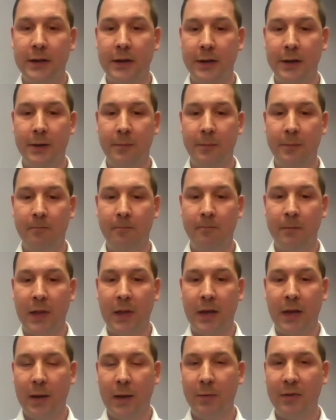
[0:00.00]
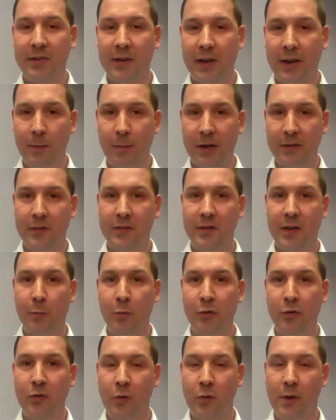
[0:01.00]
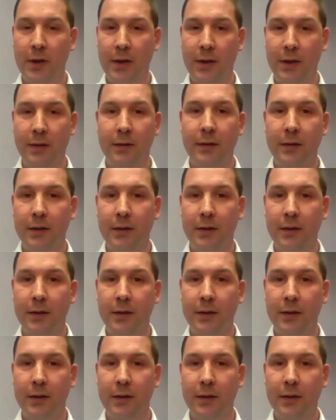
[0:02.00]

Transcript: I'm excited about this opportunity,